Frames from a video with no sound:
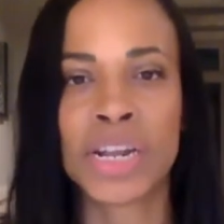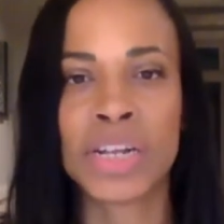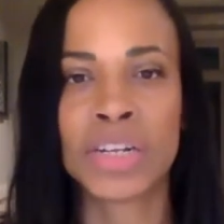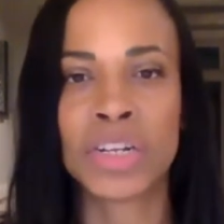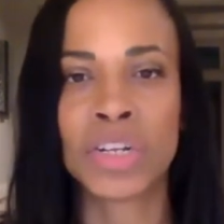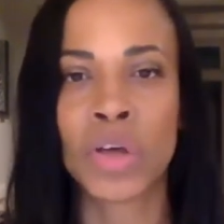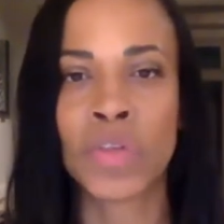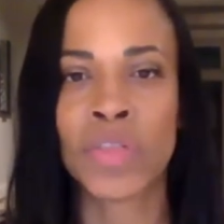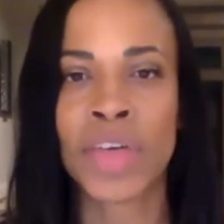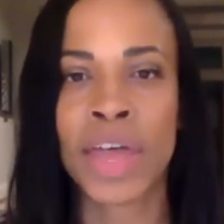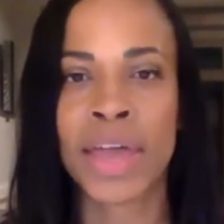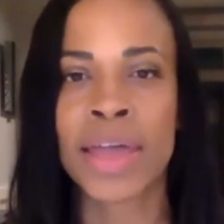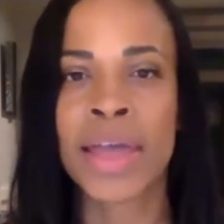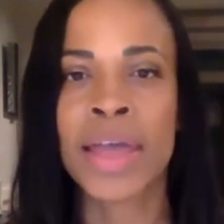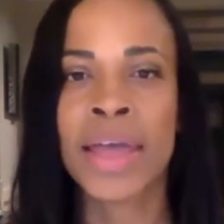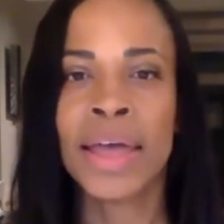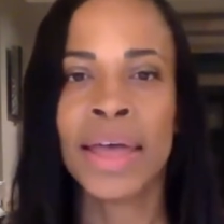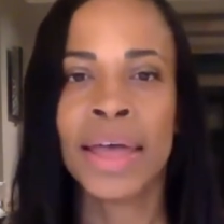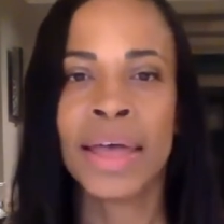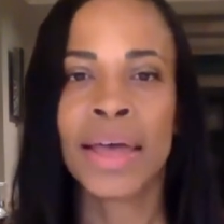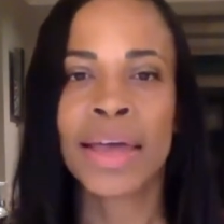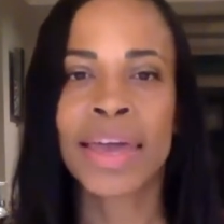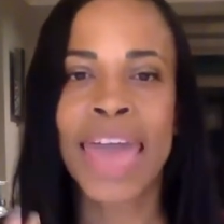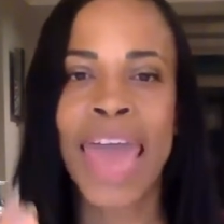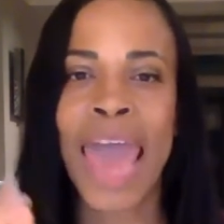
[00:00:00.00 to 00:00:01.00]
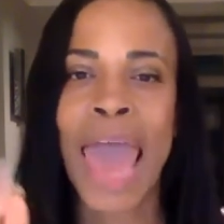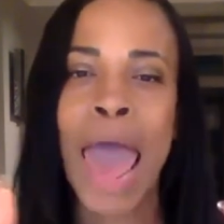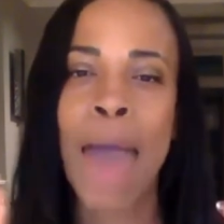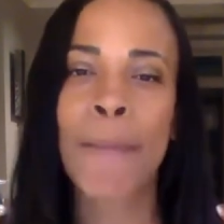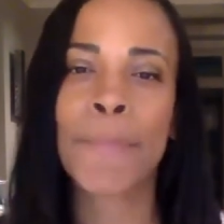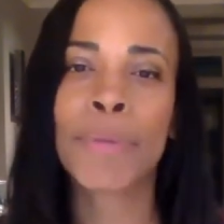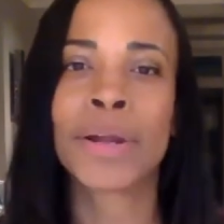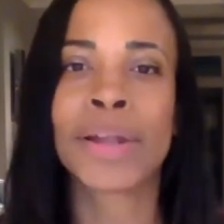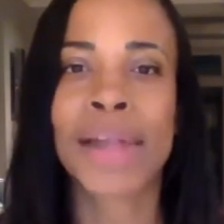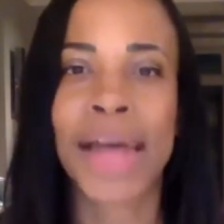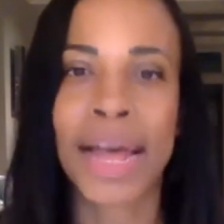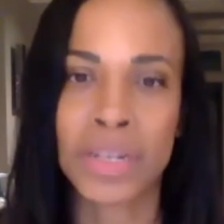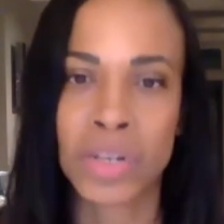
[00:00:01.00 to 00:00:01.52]
And so they
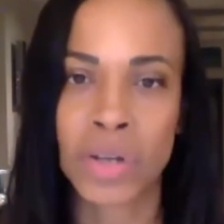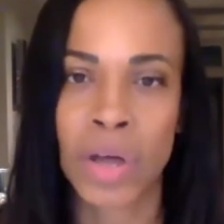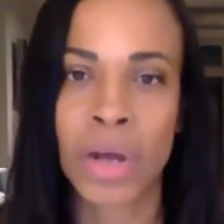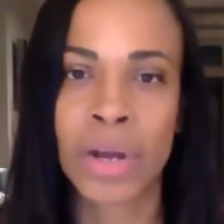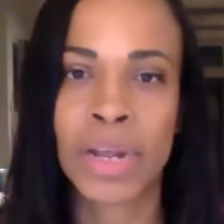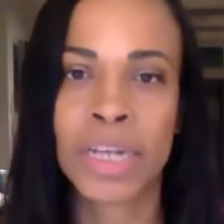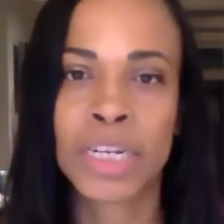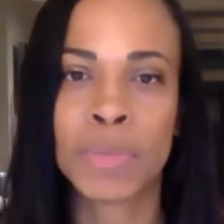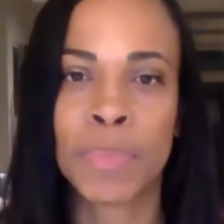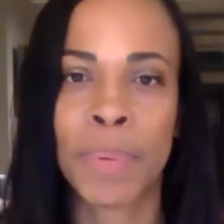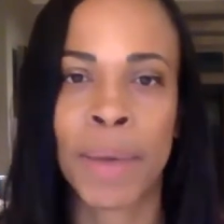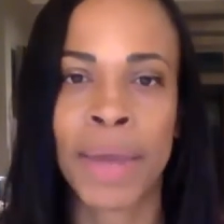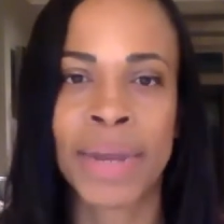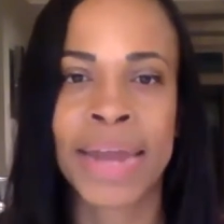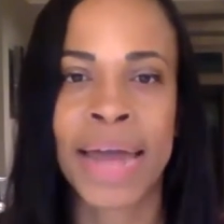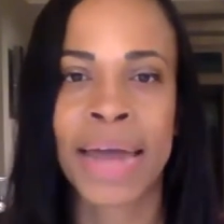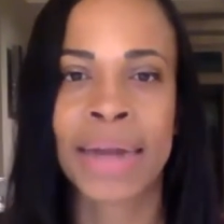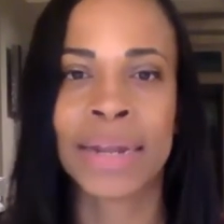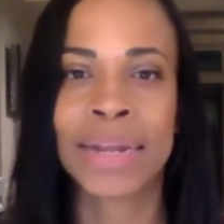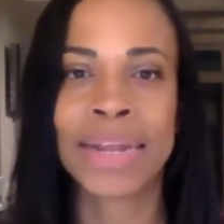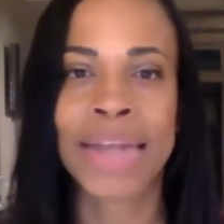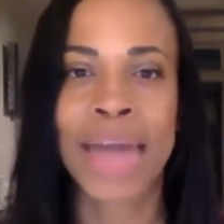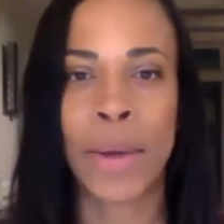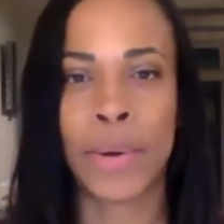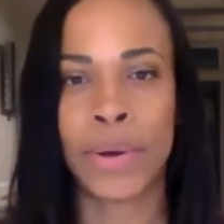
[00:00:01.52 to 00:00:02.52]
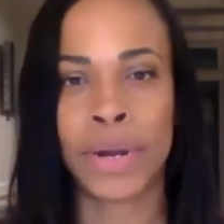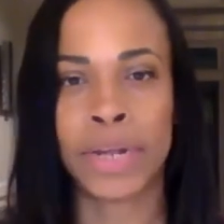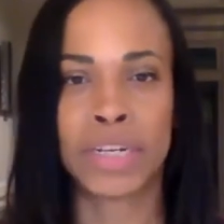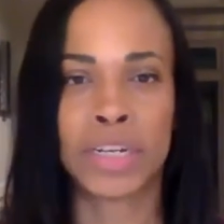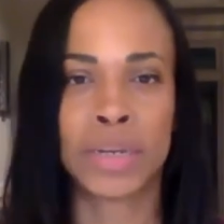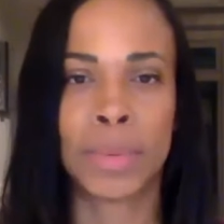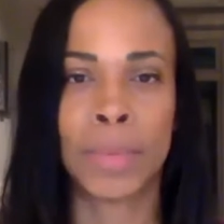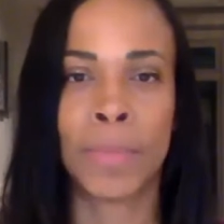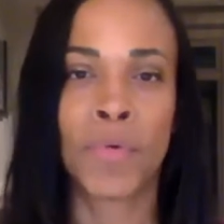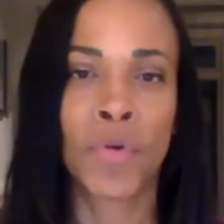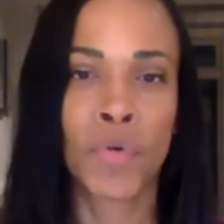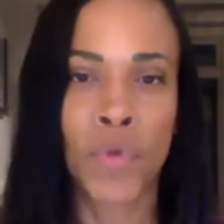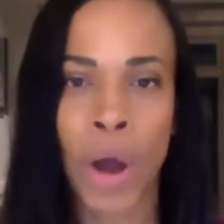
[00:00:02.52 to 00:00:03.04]
capitalize on us by not allowing us
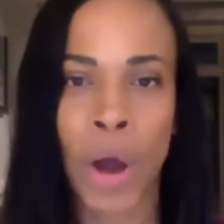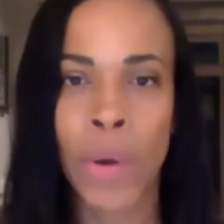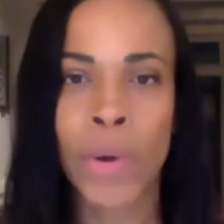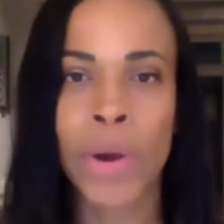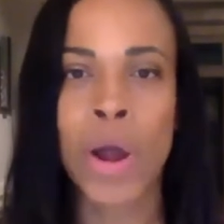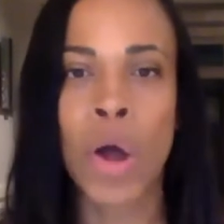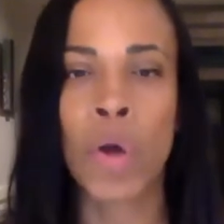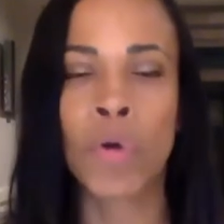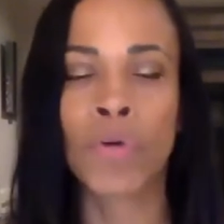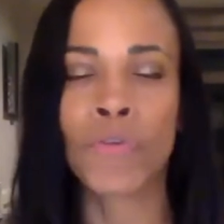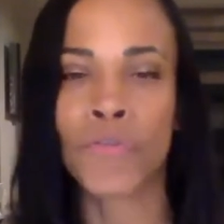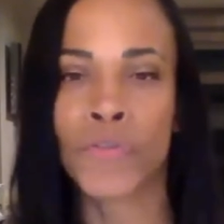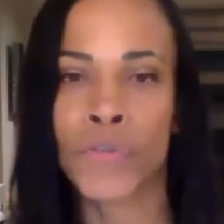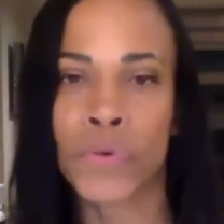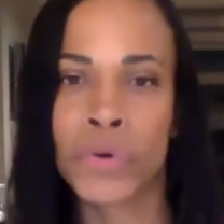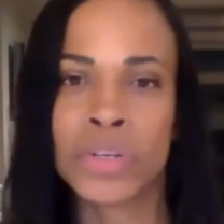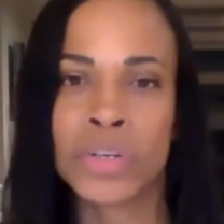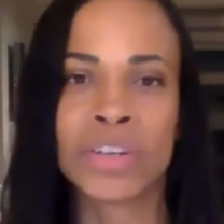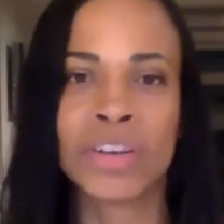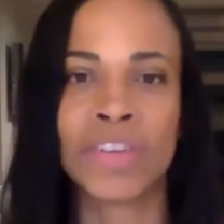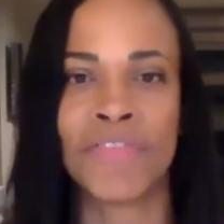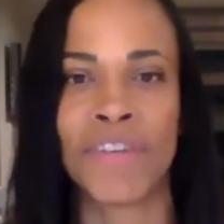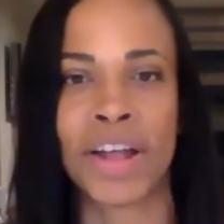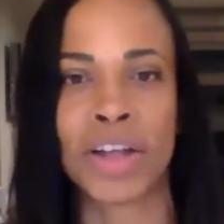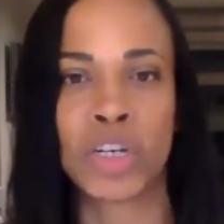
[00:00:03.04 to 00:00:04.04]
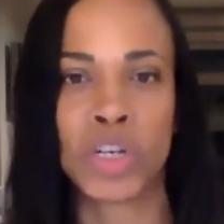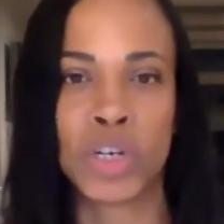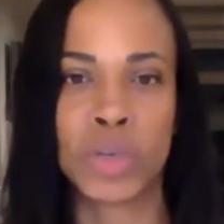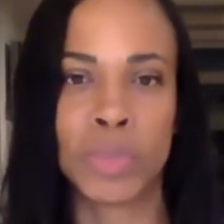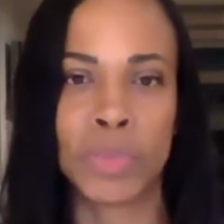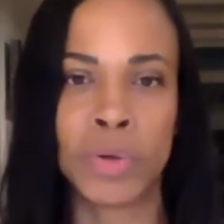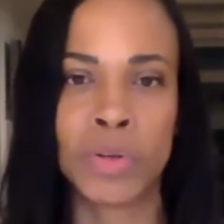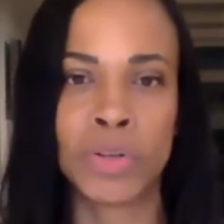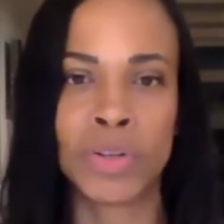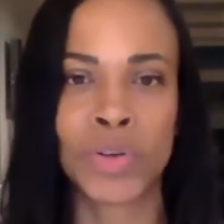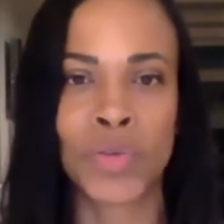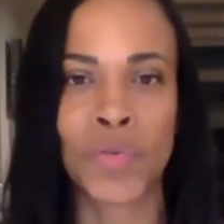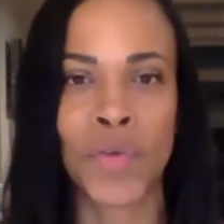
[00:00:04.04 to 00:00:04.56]
to grow our own fruits and
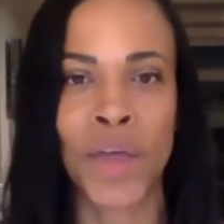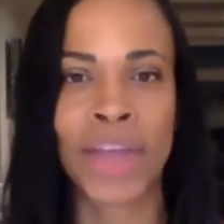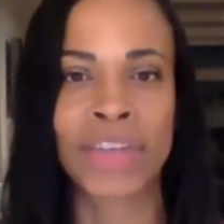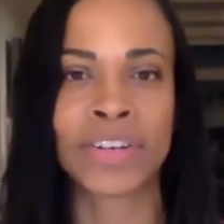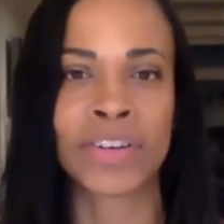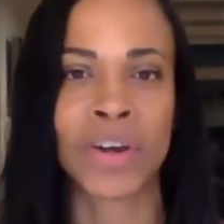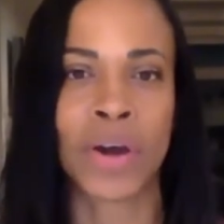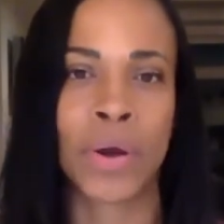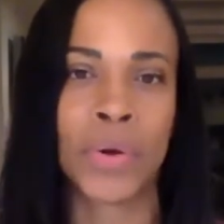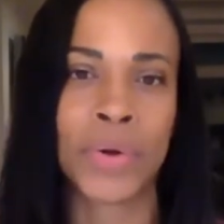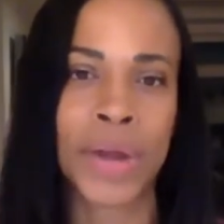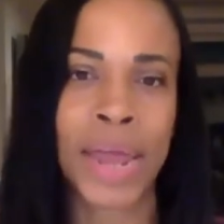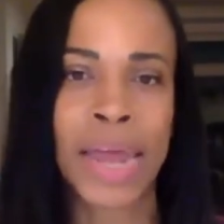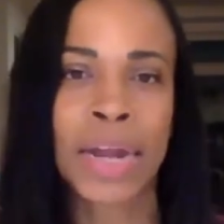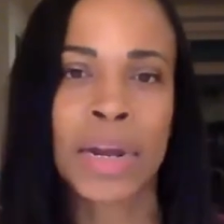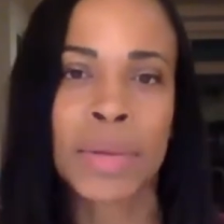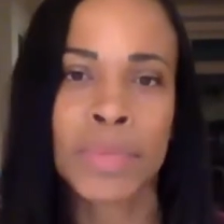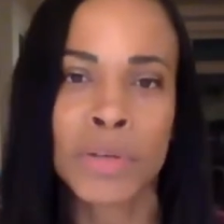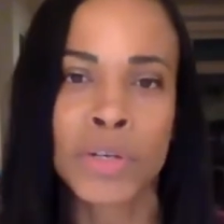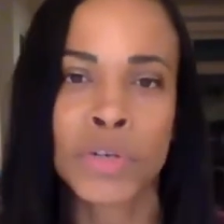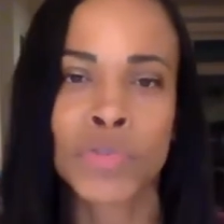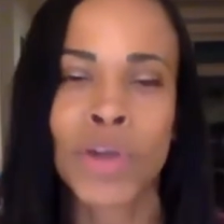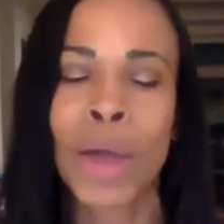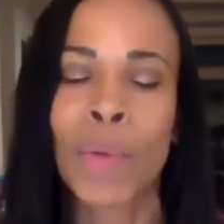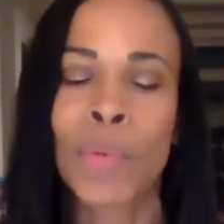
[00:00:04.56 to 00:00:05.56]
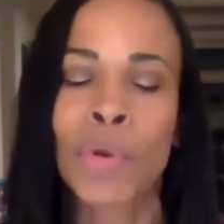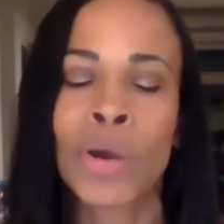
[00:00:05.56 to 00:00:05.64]
vegetables and raise our own animals, right?